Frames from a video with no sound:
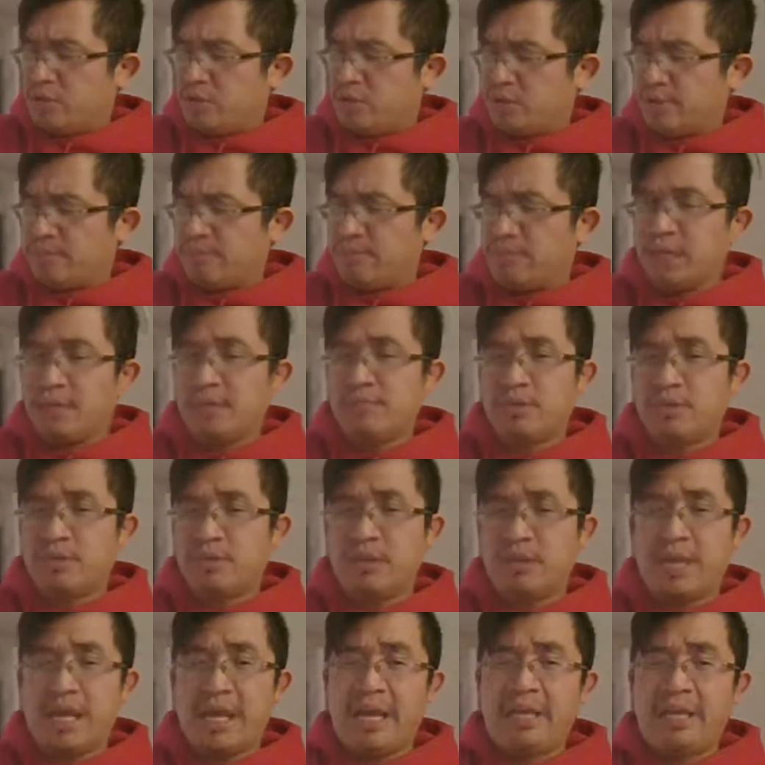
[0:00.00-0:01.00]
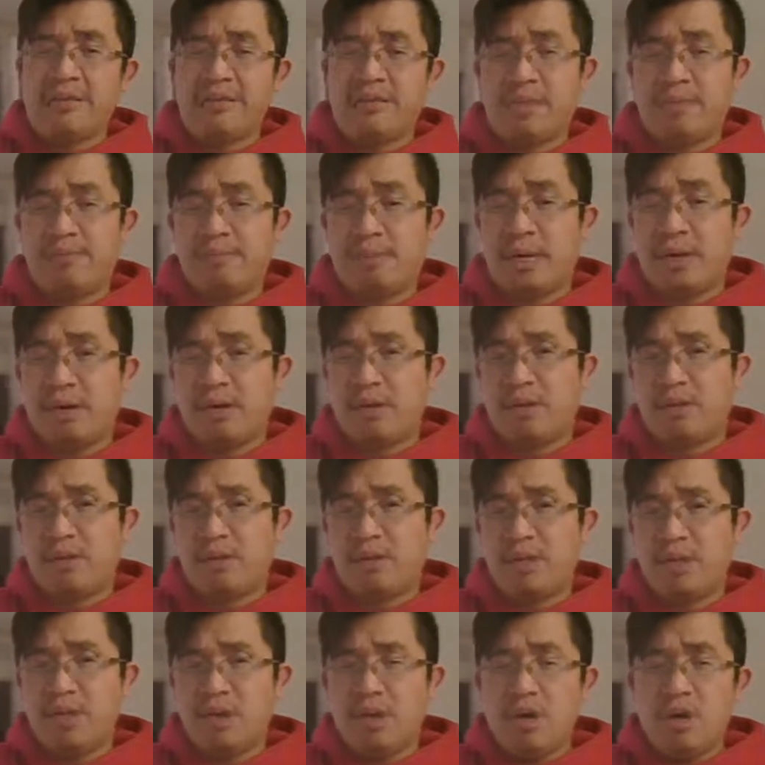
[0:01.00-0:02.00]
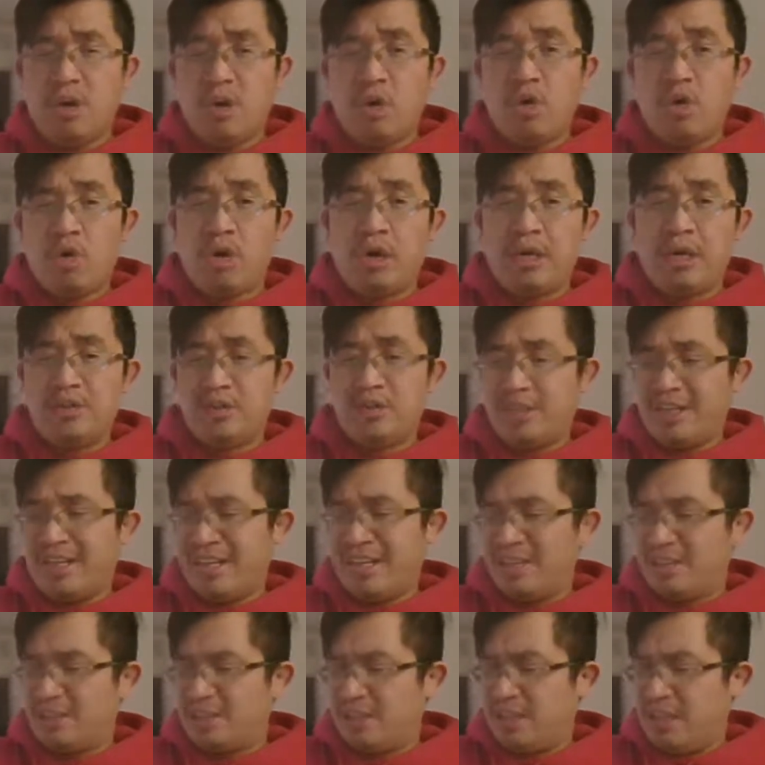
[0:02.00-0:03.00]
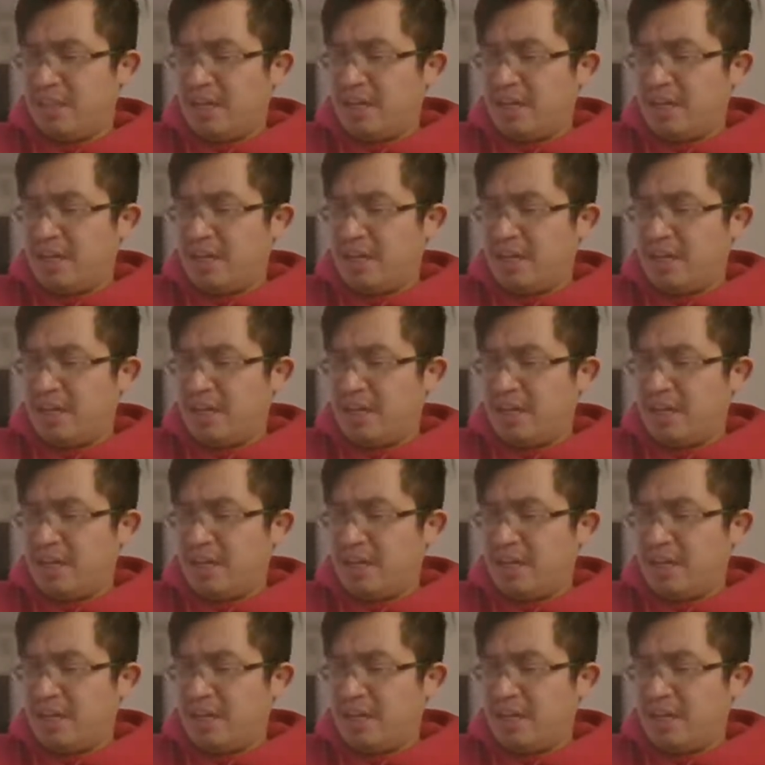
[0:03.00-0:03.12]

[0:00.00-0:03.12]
sometimes on AZ Merit or on tests,